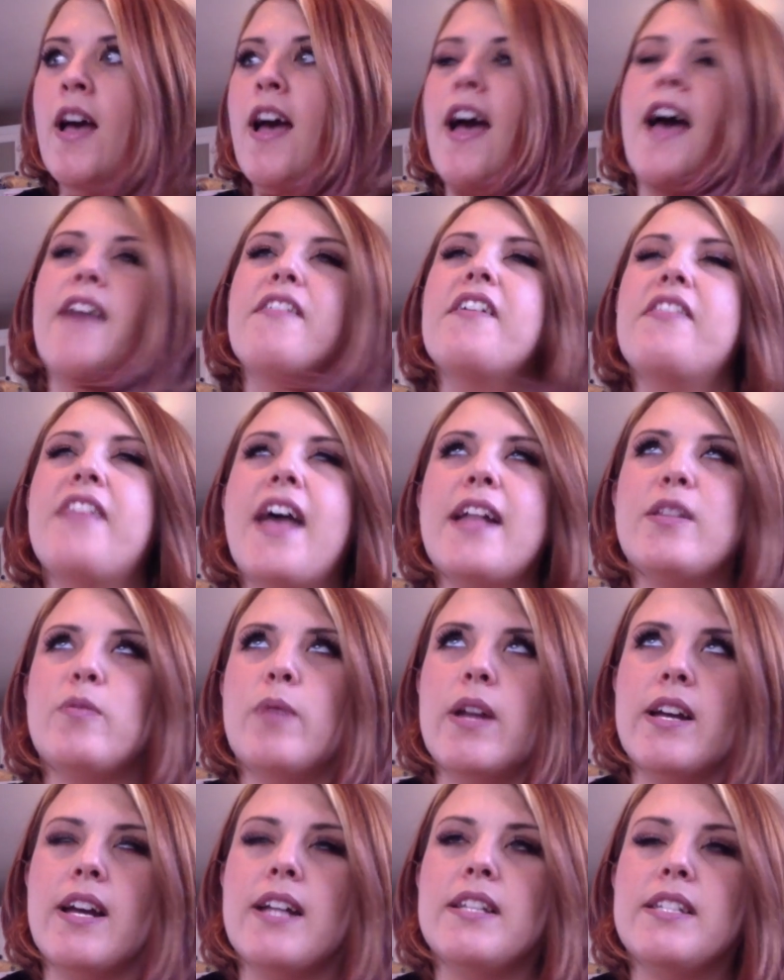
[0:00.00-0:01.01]
And then that's when
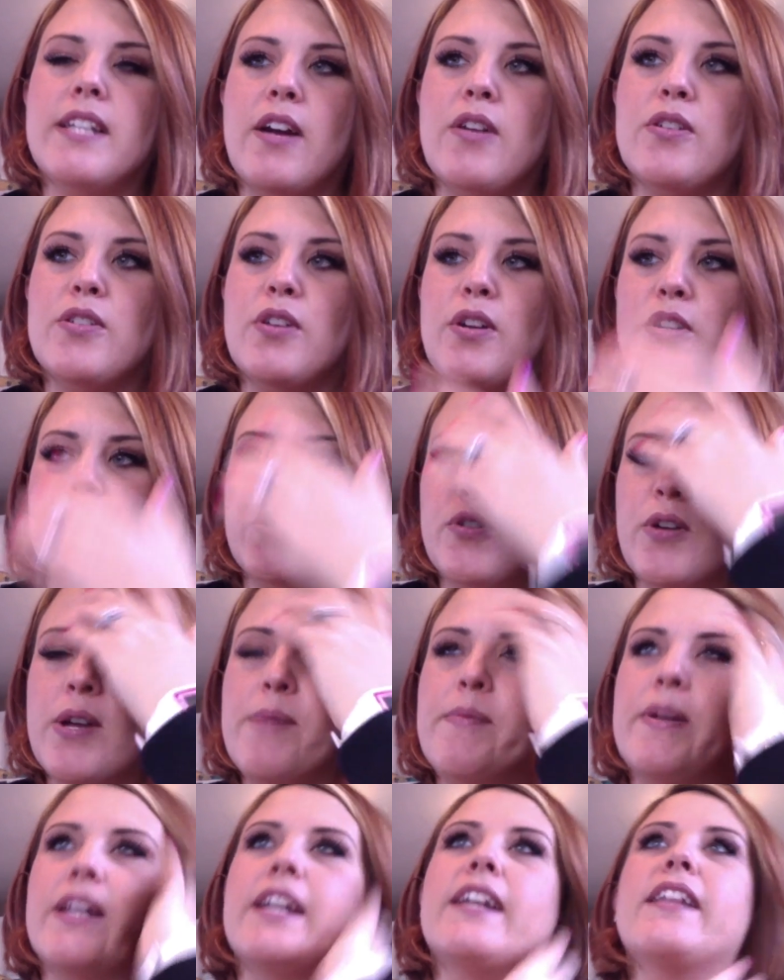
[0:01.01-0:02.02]
I got scared and started
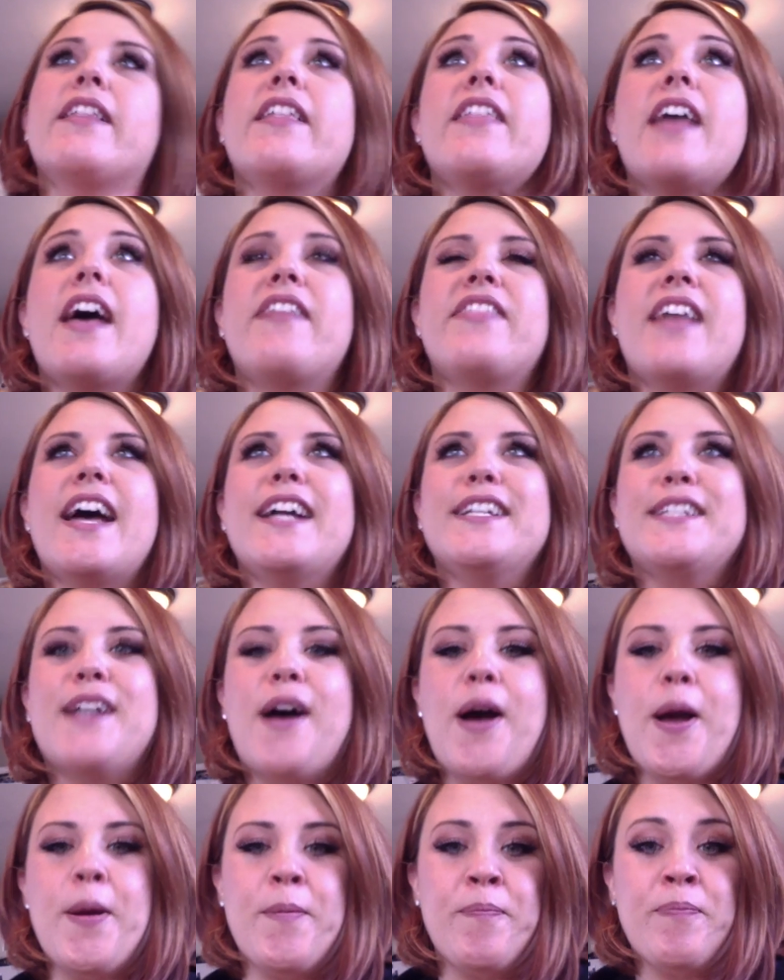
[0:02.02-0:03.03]
screaming. And at that
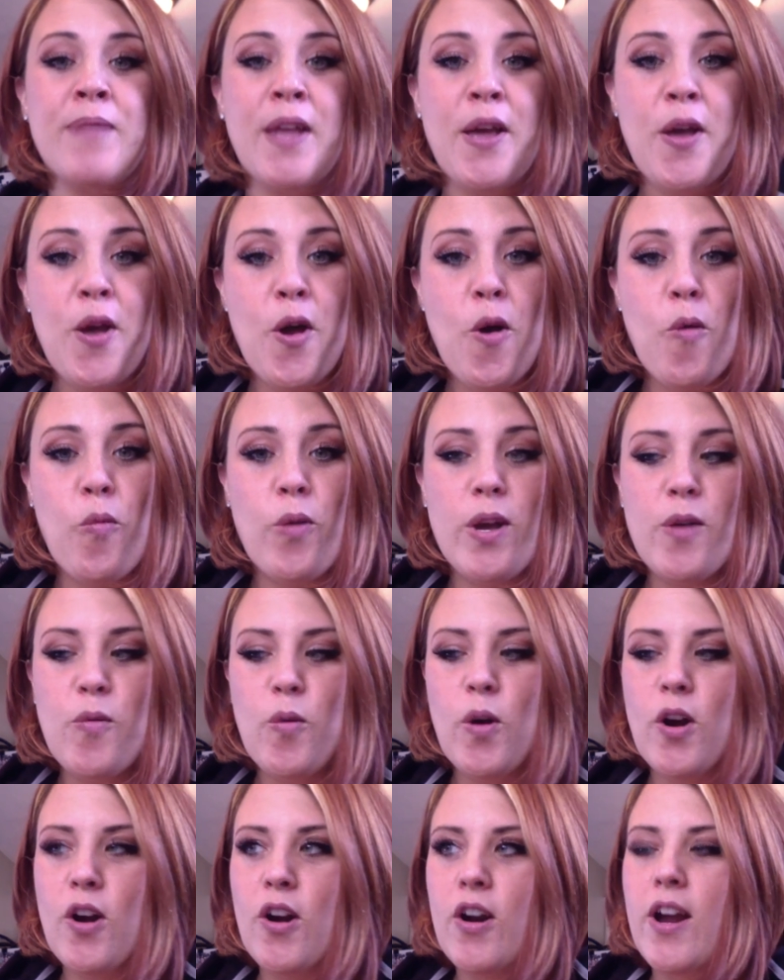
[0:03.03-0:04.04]
time, we
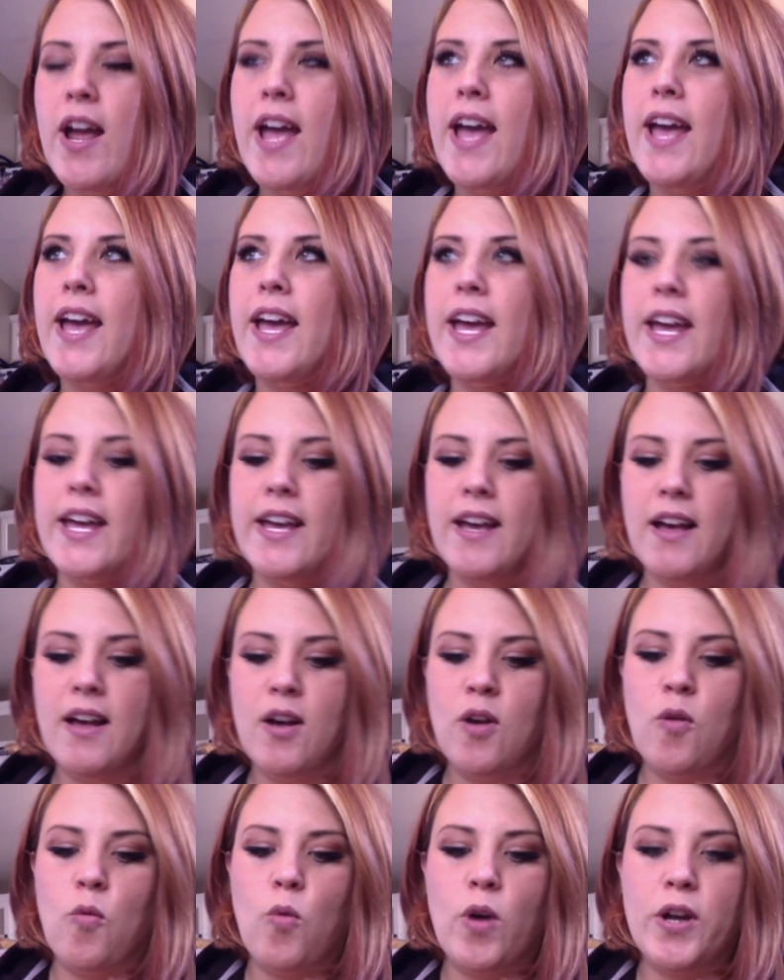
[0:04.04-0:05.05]
were a
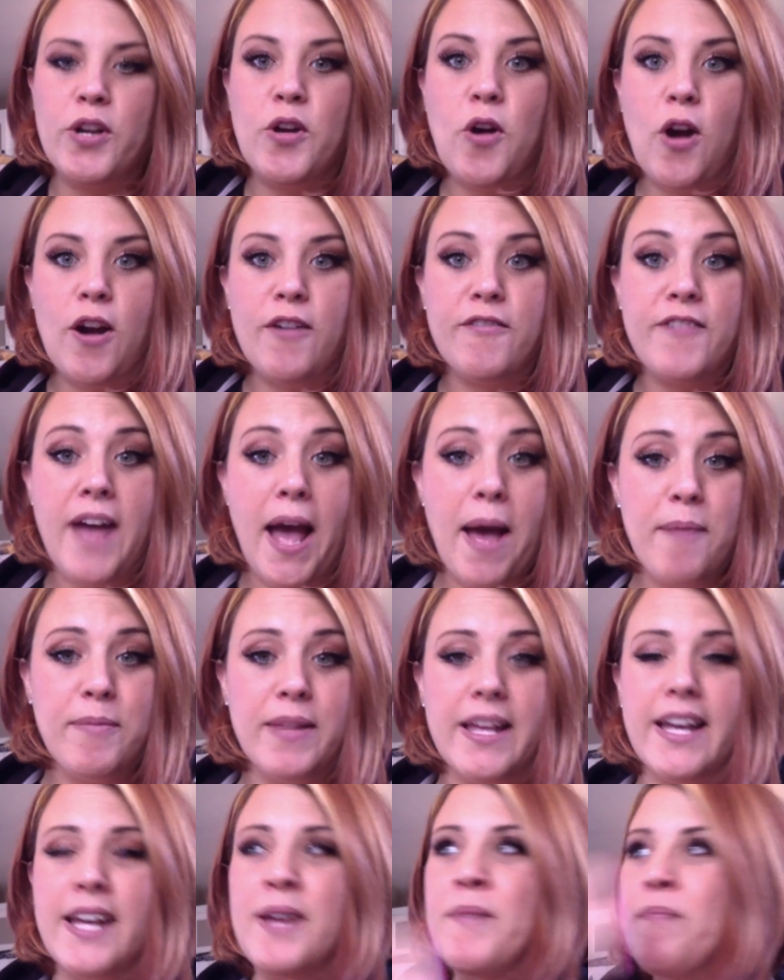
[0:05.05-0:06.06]
one-car
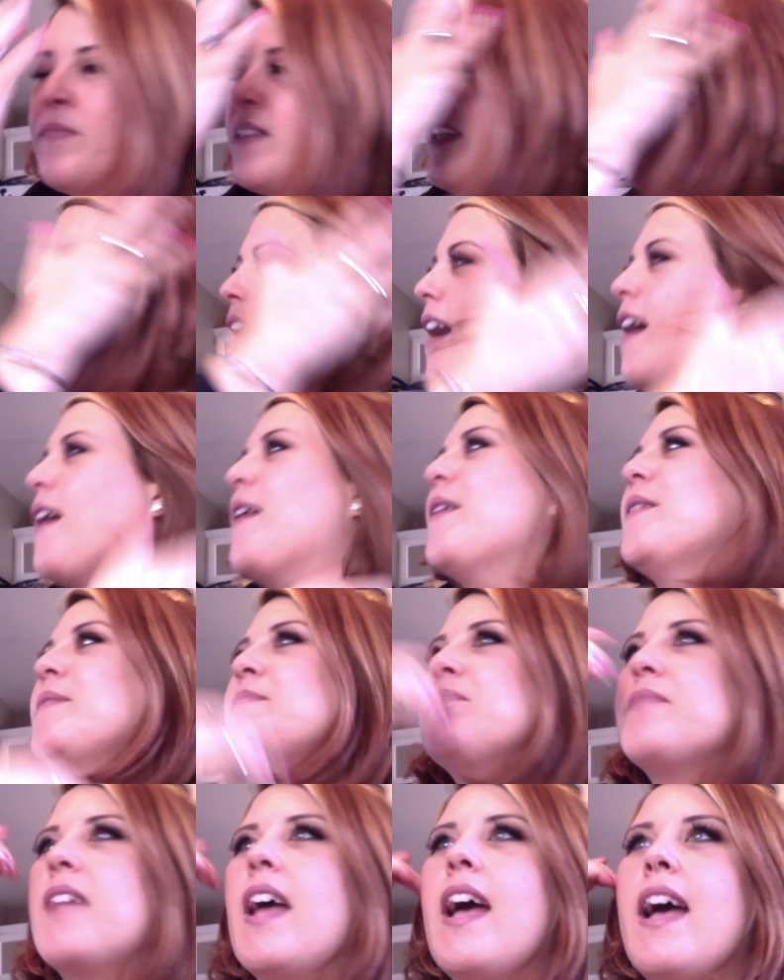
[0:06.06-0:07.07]
family,
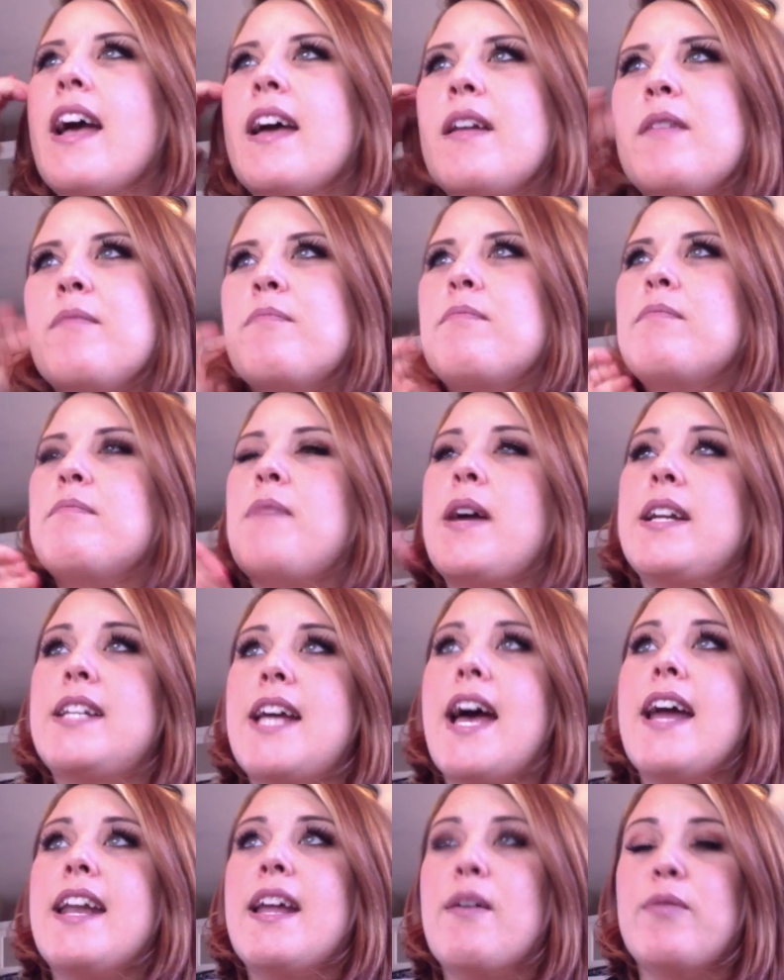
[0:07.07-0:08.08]
and my
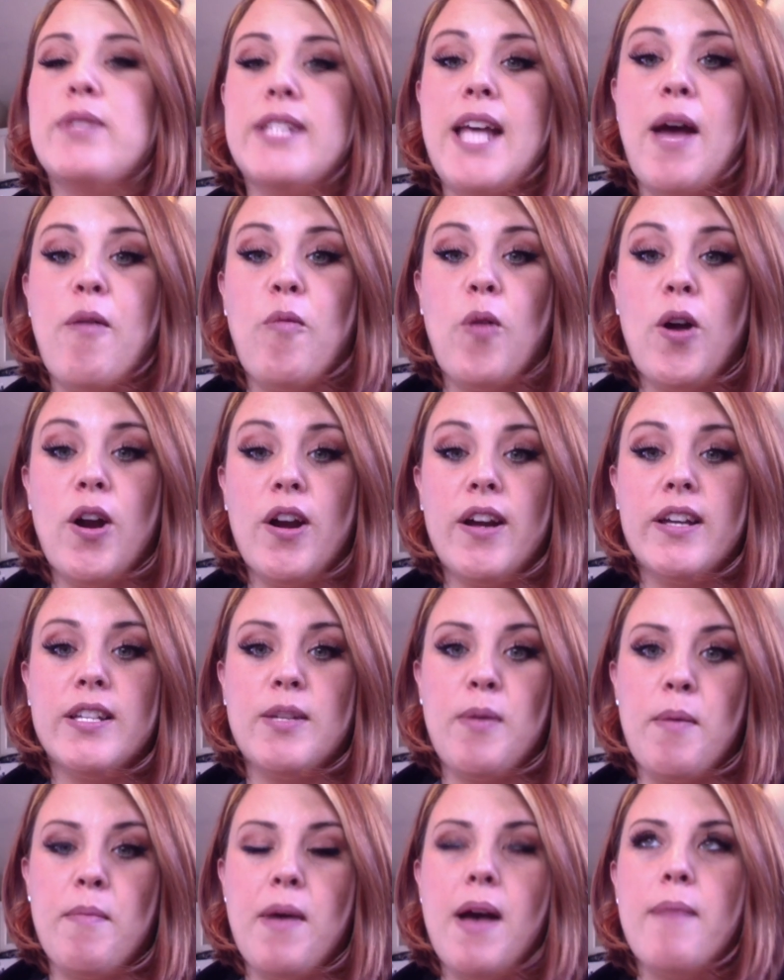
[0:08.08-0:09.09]
dad was at work, so
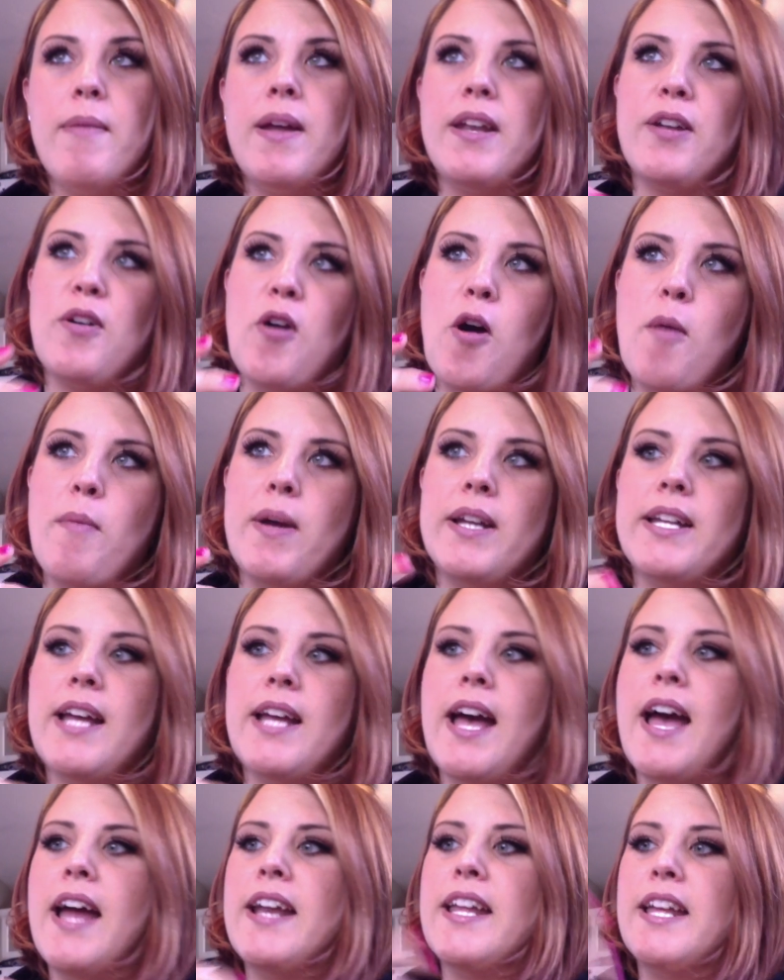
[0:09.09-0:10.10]
my mom had to call my
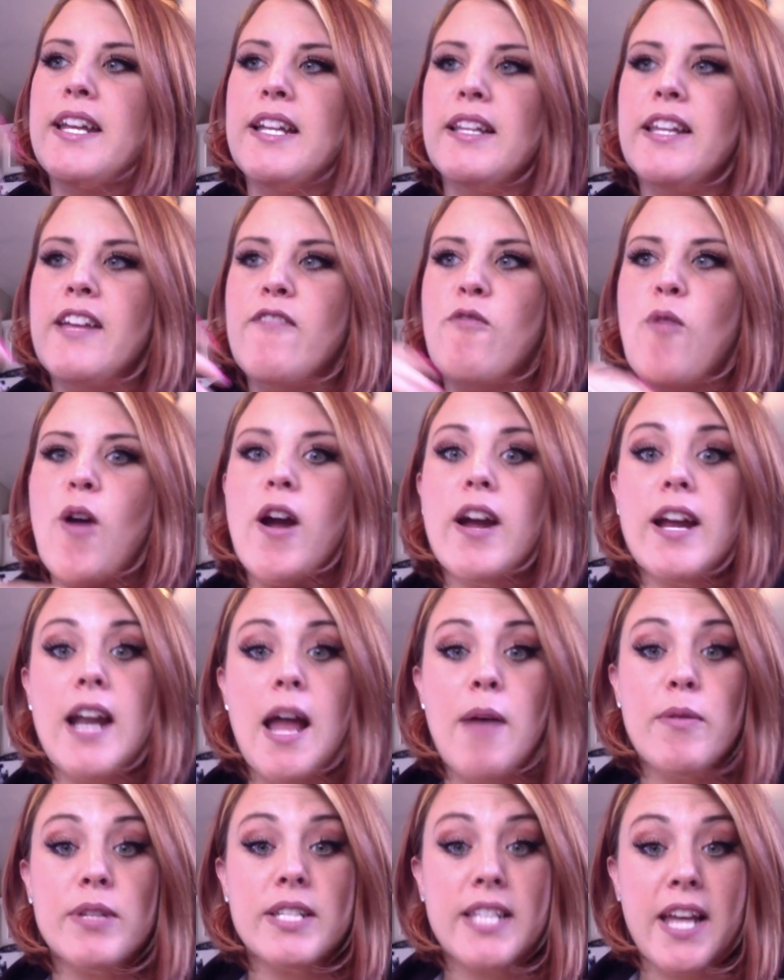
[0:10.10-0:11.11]
dad. He had to leave work, and I
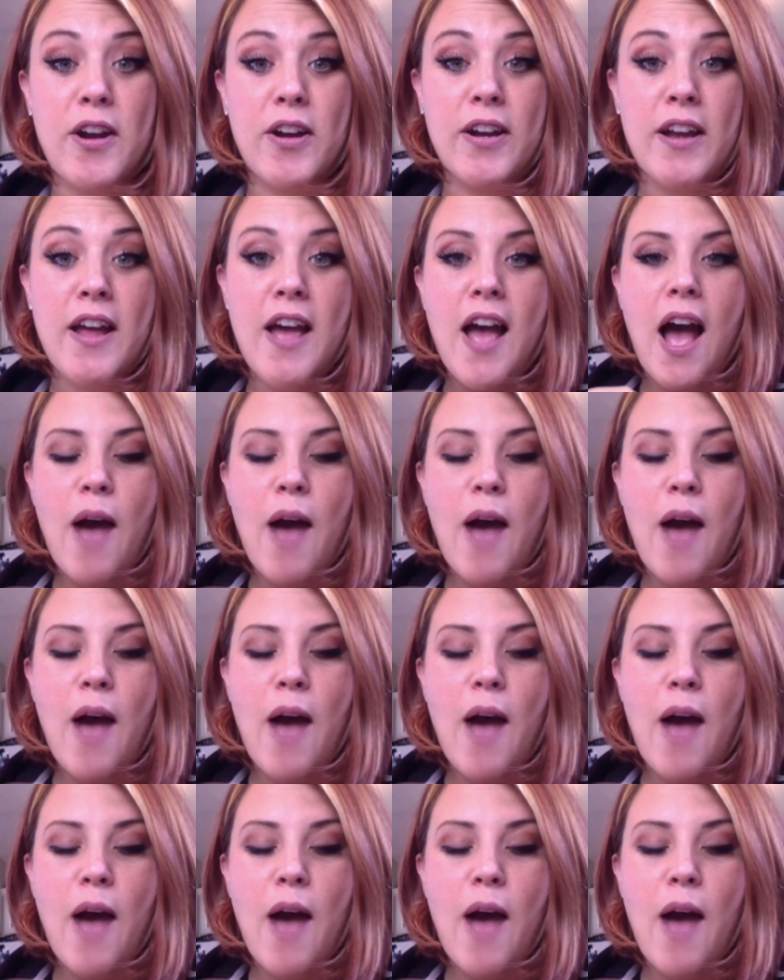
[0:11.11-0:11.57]
was scared.